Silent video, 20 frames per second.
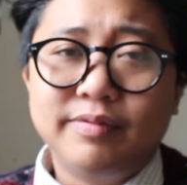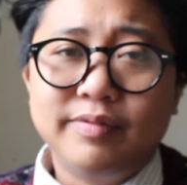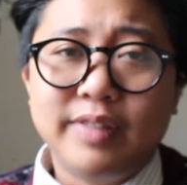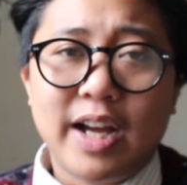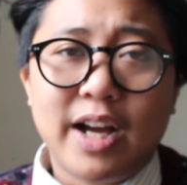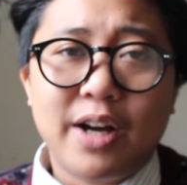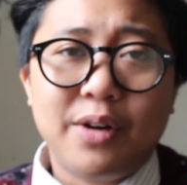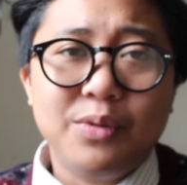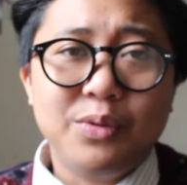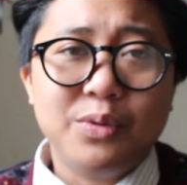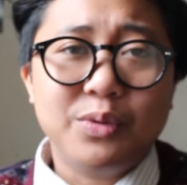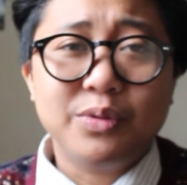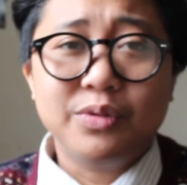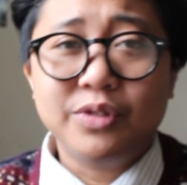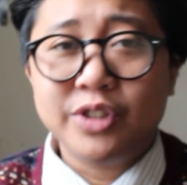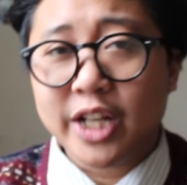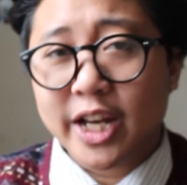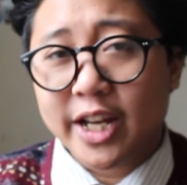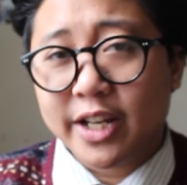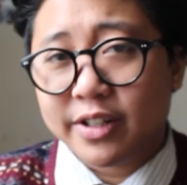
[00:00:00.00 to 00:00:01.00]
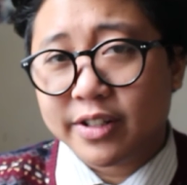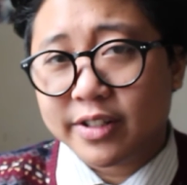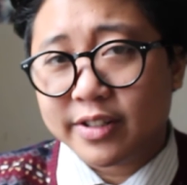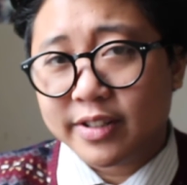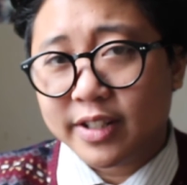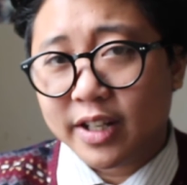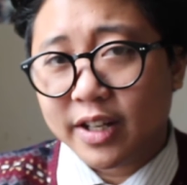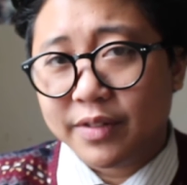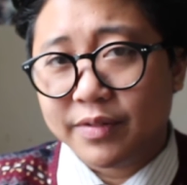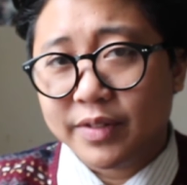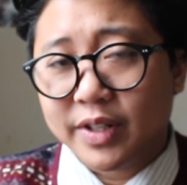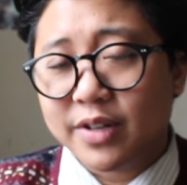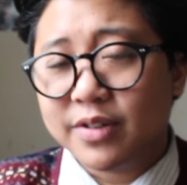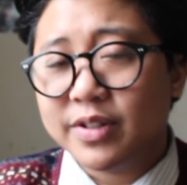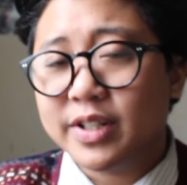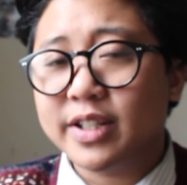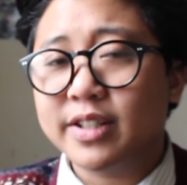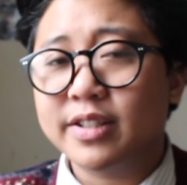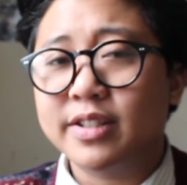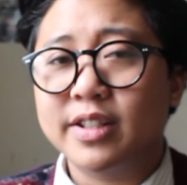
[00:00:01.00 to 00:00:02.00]
found or changes that I've
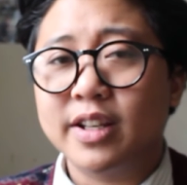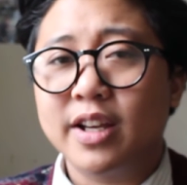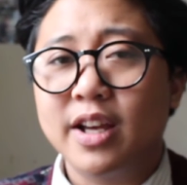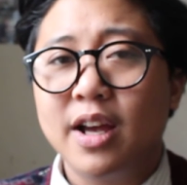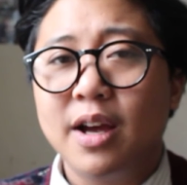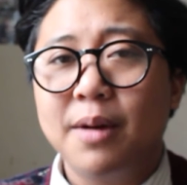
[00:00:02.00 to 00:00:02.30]
noticed,